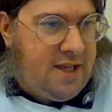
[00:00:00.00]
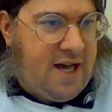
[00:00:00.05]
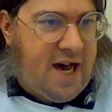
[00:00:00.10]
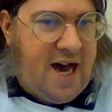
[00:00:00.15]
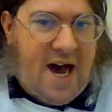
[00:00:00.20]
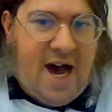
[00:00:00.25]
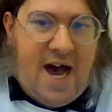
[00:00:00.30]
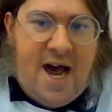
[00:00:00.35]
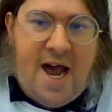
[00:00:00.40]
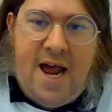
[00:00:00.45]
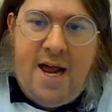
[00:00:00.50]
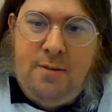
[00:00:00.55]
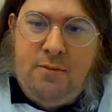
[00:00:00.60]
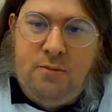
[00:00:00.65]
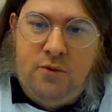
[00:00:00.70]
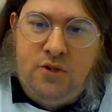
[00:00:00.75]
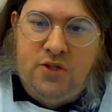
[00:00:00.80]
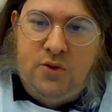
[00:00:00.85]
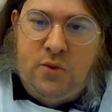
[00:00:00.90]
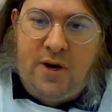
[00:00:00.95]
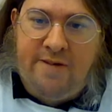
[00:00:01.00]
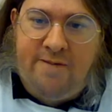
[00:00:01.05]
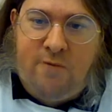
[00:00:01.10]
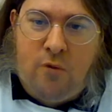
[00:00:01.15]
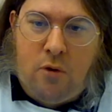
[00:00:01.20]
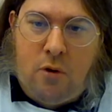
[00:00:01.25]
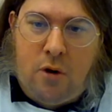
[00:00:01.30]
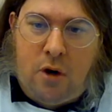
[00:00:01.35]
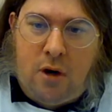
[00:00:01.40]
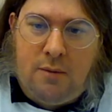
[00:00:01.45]
The high was
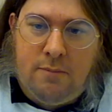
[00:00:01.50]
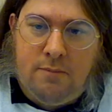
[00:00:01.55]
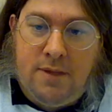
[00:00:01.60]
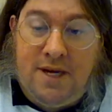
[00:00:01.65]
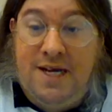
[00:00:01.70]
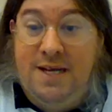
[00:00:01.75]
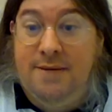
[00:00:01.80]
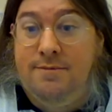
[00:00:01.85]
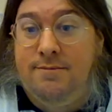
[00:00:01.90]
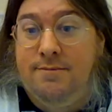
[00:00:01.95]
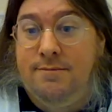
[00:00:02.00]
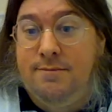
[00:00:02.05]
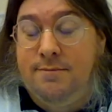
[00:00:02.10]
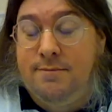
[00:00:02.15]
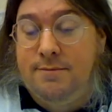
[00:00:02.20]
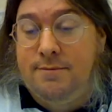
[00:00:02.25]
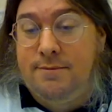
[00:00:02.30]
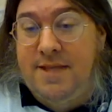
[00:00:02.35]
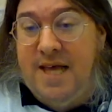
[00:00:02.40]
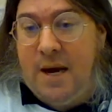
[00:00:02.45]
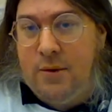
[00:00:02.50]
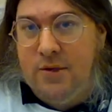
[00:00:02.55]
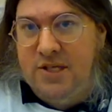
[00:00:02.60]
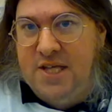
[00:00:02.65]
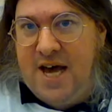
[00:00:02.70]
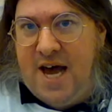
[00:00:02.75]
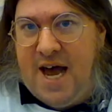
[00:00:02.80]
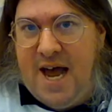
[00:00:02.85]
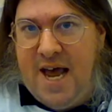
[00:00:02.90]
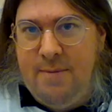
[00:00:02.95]
24, but that was
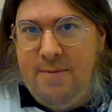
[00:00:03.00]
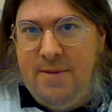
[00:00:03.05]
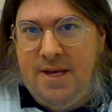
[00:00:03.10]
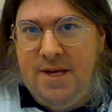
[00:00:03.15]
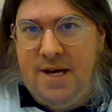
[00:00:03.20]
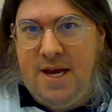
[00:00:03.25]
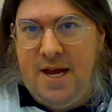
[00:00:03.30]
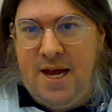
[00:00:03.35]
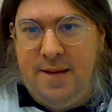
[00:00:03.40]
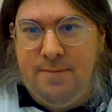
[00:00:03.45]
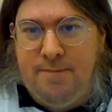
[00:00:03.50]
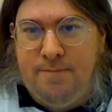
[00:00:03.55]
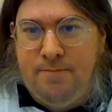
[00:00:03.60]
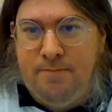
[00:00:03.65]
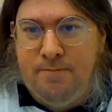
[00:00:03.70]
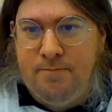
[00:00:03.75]
the high at midnight.